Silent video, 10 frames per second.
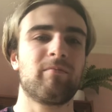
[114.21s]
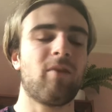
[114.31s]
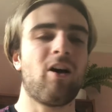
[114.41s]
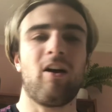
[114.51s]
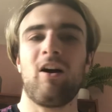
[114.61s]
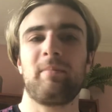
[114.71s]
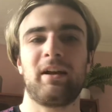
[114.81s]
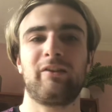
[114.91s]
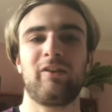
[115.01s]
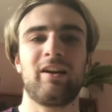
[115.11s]
I may
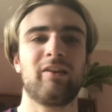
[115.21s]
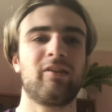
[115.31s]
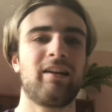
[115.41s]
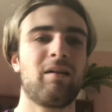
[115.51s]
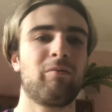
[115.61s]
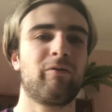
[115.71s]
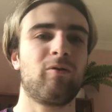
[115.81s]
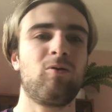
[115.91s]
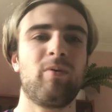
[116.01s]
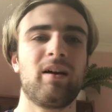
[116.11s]
see it as a
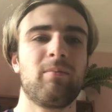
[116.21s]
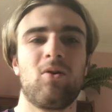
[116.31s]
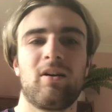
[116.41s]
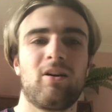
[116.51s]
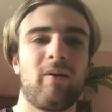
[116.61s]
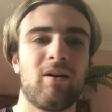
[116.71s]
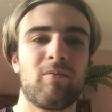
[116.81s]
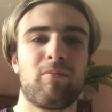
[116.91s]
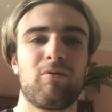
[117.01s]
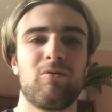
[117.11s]
downfall, but he might go out
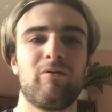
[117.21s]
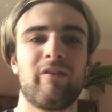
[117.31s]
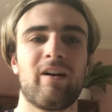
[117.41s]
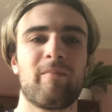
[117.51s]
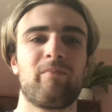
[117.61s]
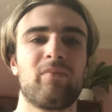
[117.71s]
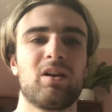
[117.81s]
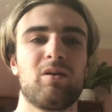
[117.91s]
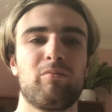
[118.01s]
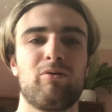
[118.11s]
and prove
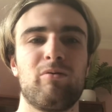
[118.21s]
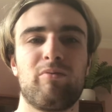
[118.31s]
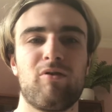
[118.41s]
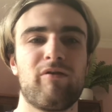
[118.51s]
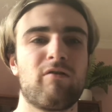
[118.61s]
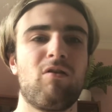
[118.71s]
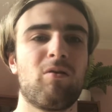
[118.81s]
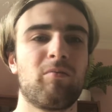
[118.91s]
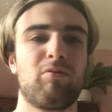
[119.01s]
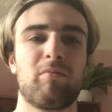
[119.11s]
it
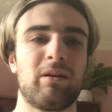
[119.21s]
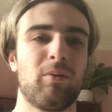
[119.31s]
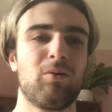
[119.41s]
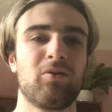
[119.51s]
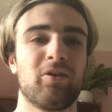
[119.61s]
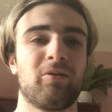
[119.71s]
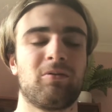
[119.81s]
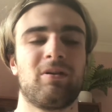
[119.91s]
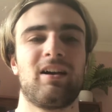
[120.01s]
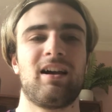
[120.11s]
wrong. Probably will do.
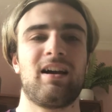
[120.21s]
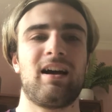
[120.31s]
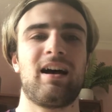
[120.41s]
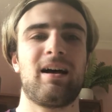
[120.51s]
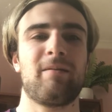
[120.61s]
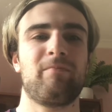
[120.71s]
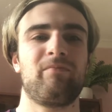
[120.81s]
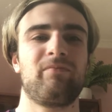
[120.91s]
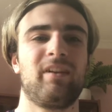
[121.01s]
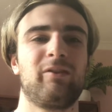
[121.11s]

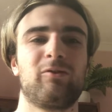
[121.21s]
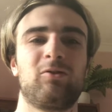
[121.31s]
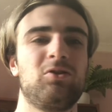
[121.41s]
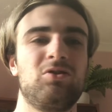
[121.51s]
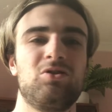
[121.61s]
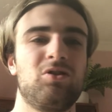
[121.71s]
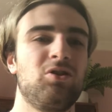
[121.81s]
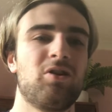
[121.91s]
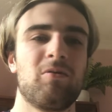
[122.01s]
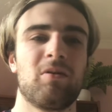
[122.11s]
It's just
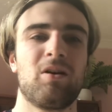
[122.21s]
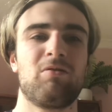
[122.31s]
you don't know